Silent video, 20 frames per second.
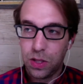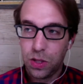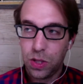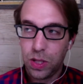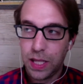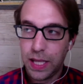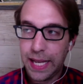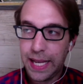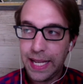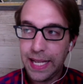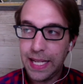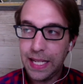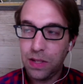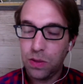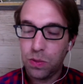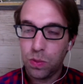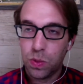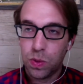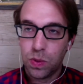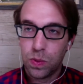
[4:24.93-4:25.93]

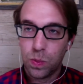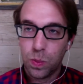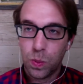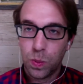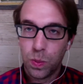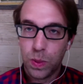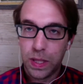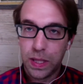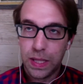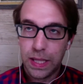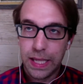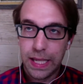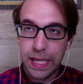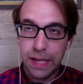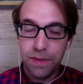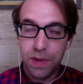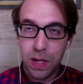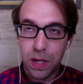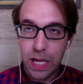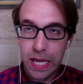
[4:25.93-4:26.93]
he,
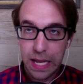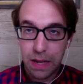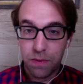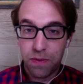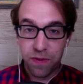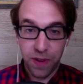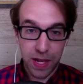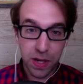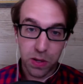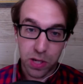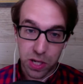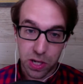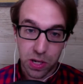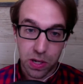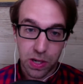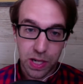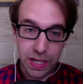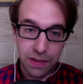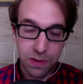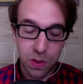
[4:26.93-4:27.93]
even in
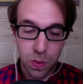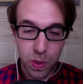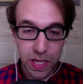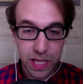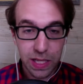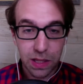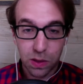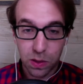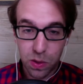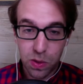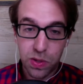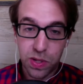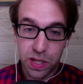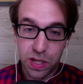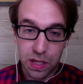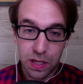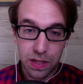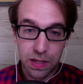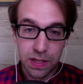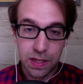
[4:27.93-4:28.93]
failure, even when he
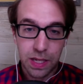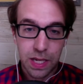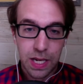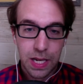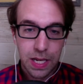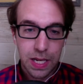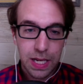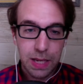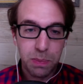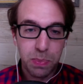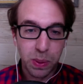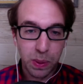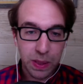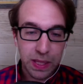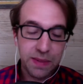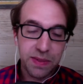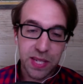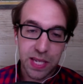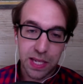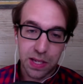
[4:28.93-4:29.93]
loses, he
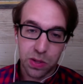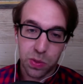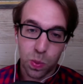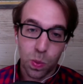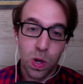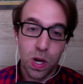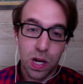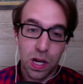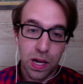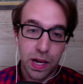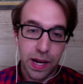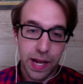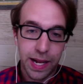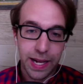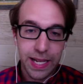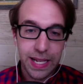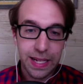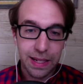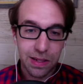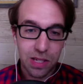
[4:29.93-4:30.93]
believes he has won, and
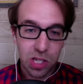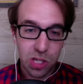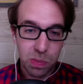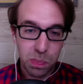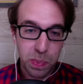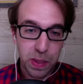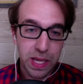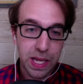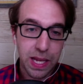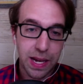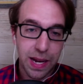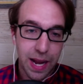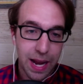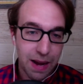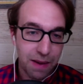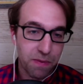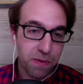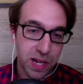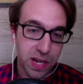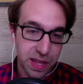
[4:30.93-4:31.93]
he can spin
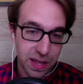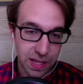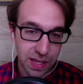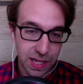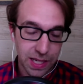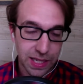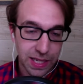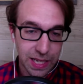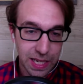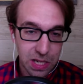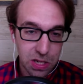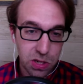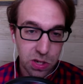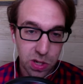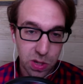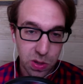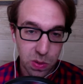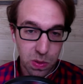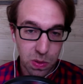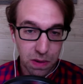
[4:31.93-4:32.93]
everything
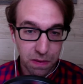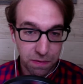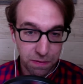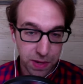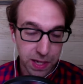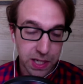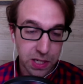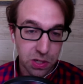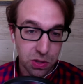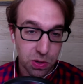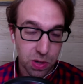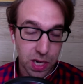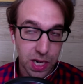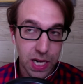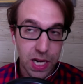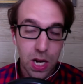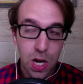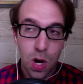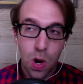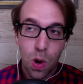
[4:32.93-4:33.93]
into a victory
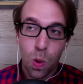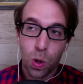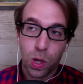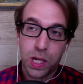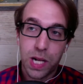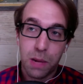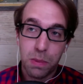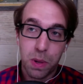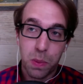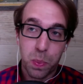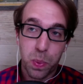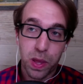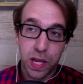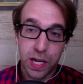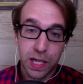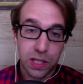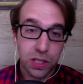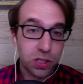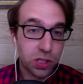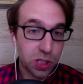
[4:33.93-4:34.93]
or come up with an
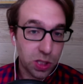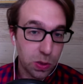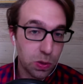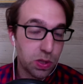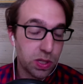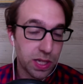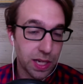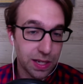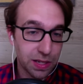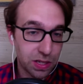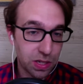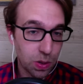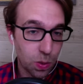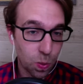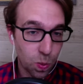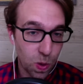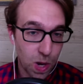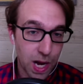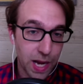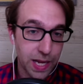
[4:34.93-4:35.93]
excuse as to
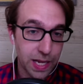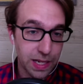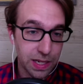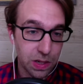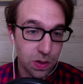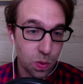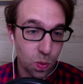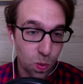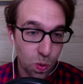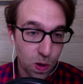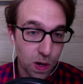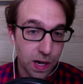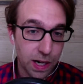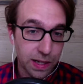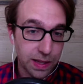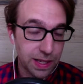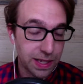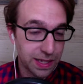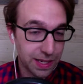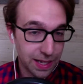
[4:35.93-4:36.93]
why it didn't
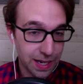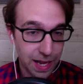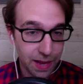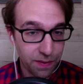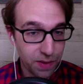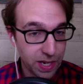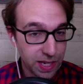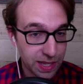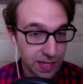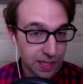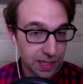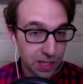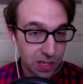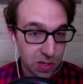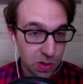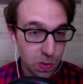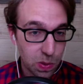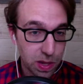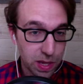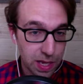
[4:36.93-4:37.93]
work that didn't have anything to
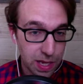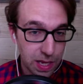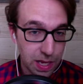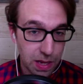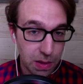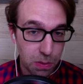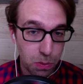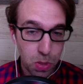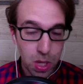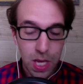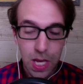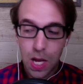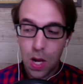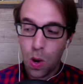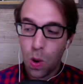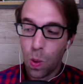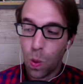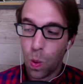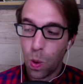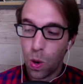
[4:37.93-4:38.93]
do with him,
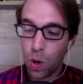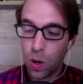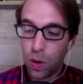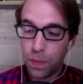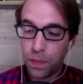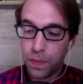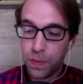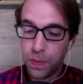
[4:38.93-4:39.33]
or